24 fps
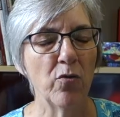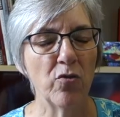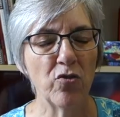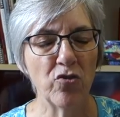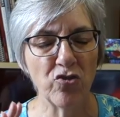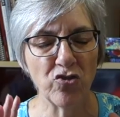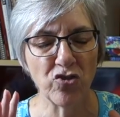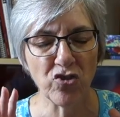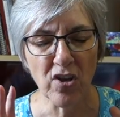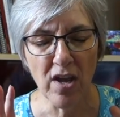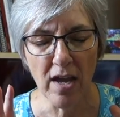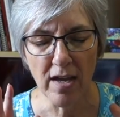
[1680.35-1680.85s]
was
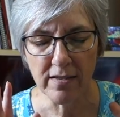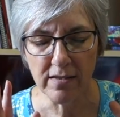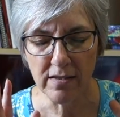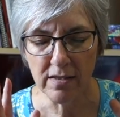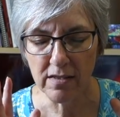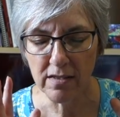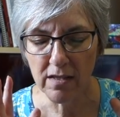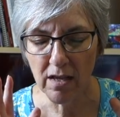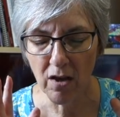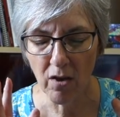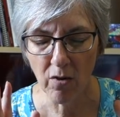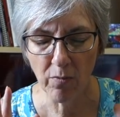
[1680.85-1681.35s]

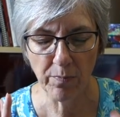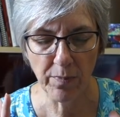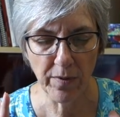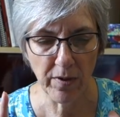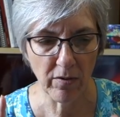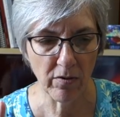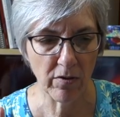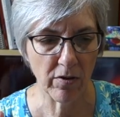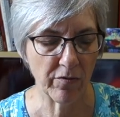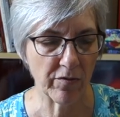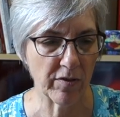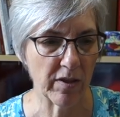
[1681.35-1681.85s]
just so
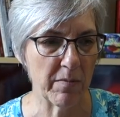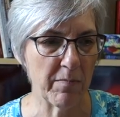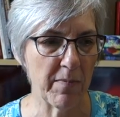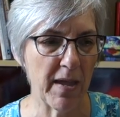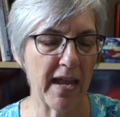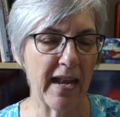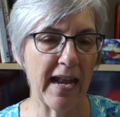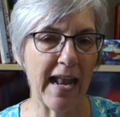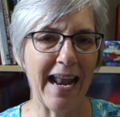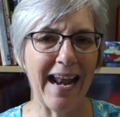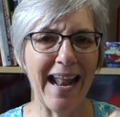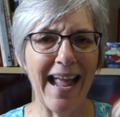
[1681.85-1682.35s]
beautifully
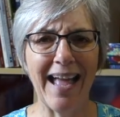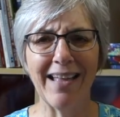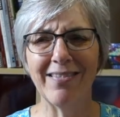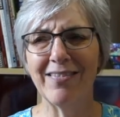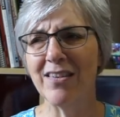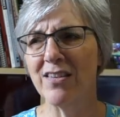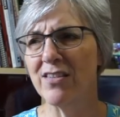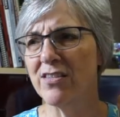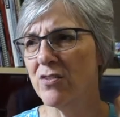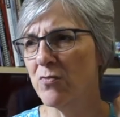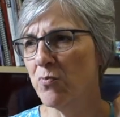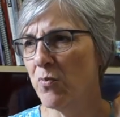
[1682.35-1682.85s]
made, and it had
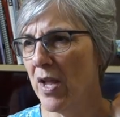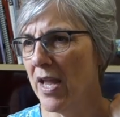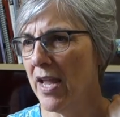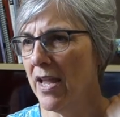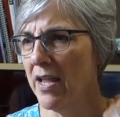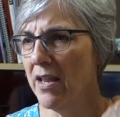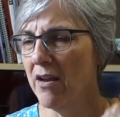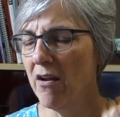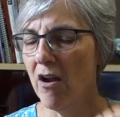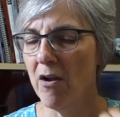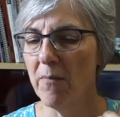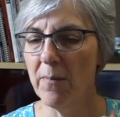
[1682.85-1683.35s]
these
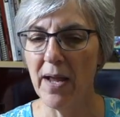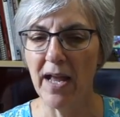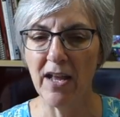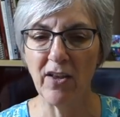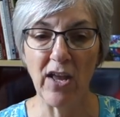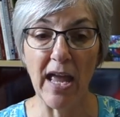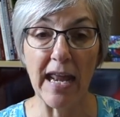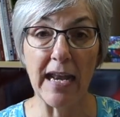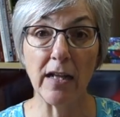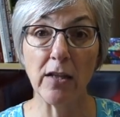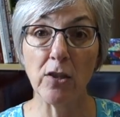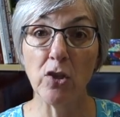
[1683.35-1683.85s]
suede arm pads,
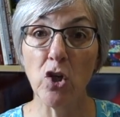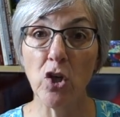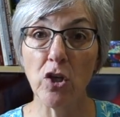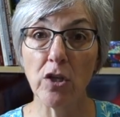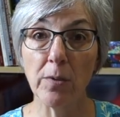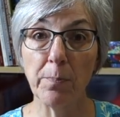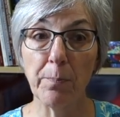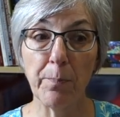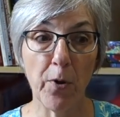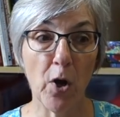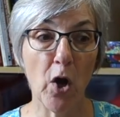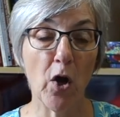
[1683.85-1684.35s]
and it
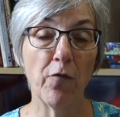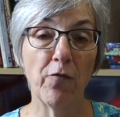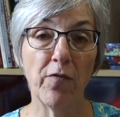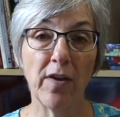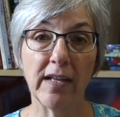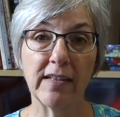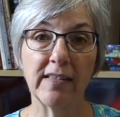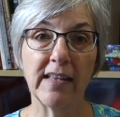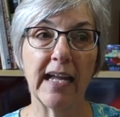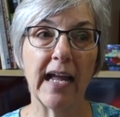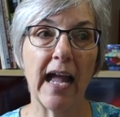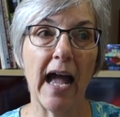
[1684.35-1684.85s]
looked
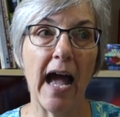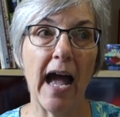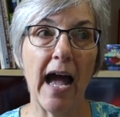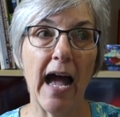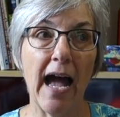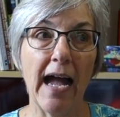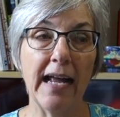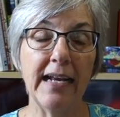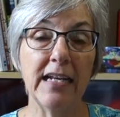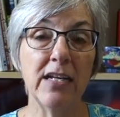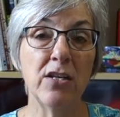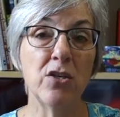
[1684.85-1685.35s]
perfect. Like,
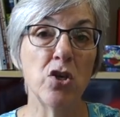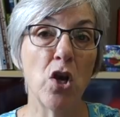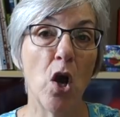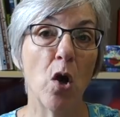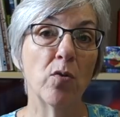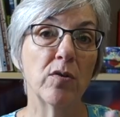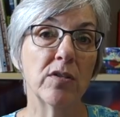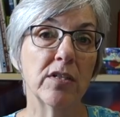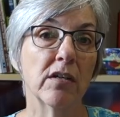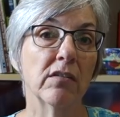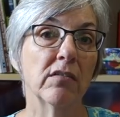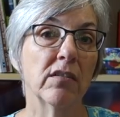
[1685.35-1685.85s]
I didn't know
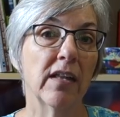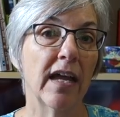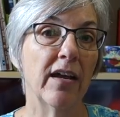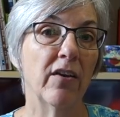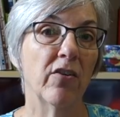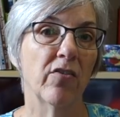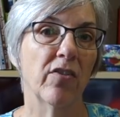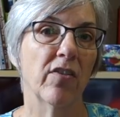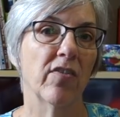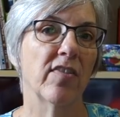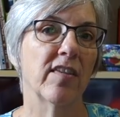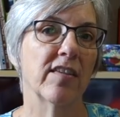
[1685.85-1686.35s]
until
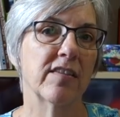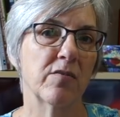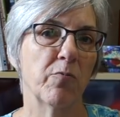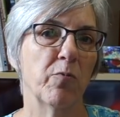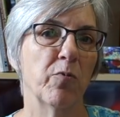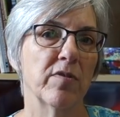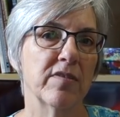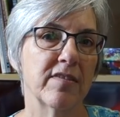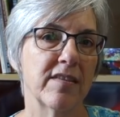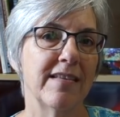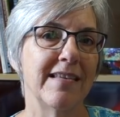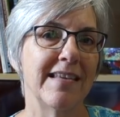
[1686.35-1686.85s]
later that this
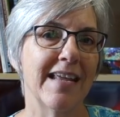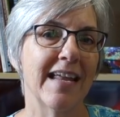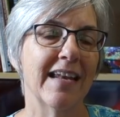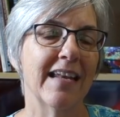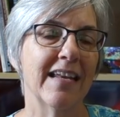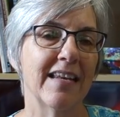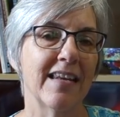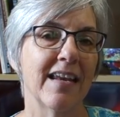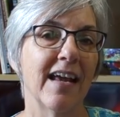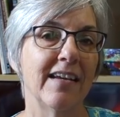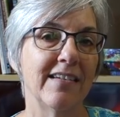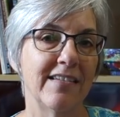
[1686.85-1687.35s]
was knit
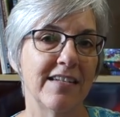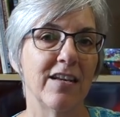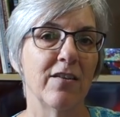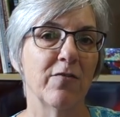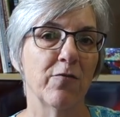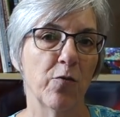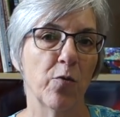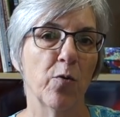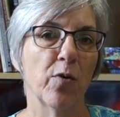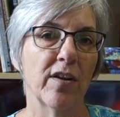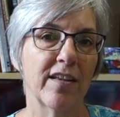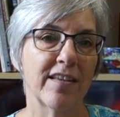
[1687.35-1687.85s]
in
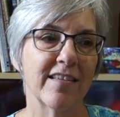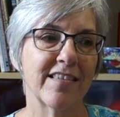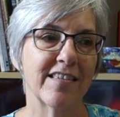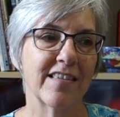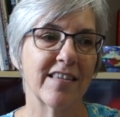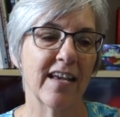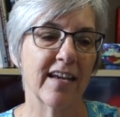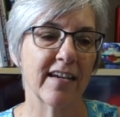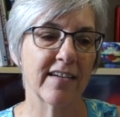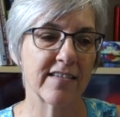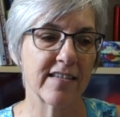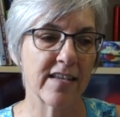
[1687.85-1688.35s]

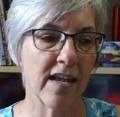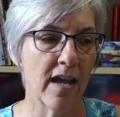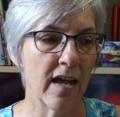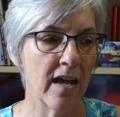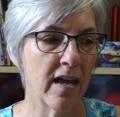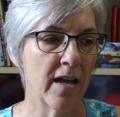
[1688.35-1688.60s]
1946.